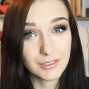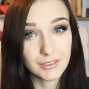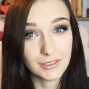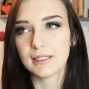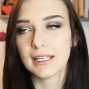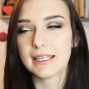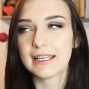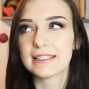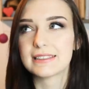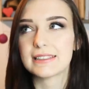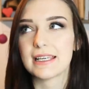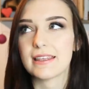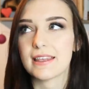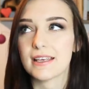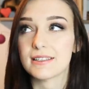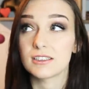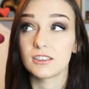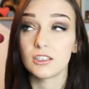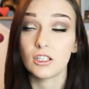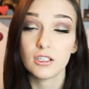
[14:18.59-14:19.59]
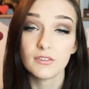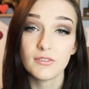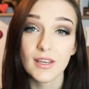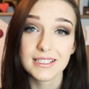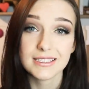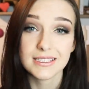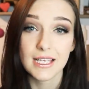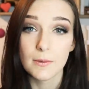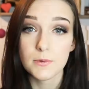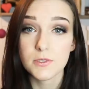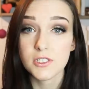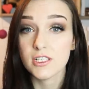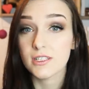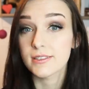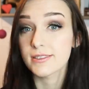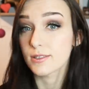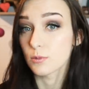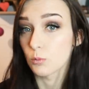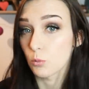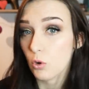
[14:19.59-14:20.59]
Like I say, there's a lot of
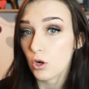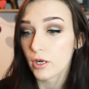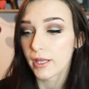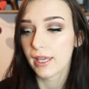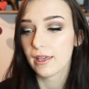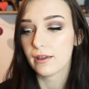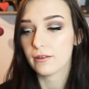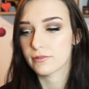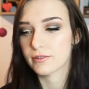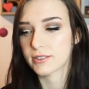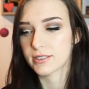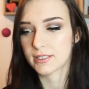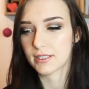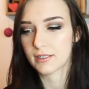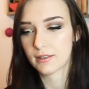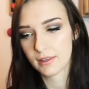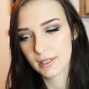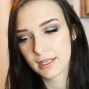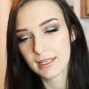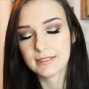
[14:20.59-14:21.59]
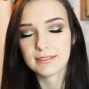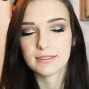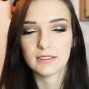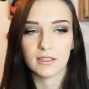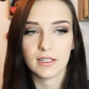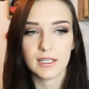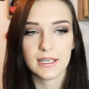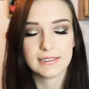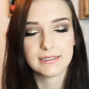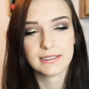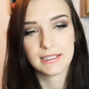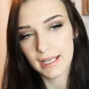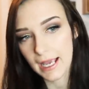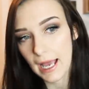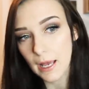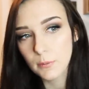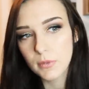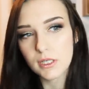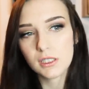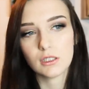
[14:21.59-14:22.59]
exceptions and what ifs and this and this, and it
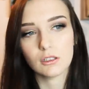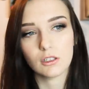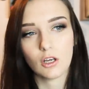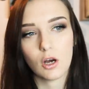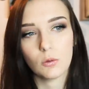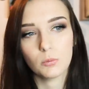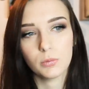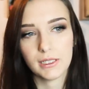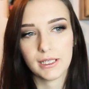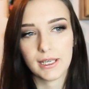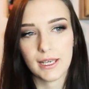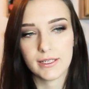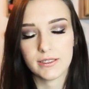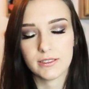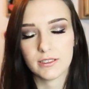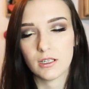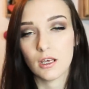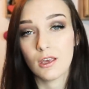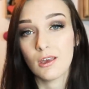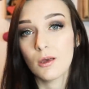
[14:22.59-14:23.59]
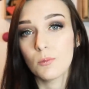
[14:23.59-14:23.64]
can be a little complicated.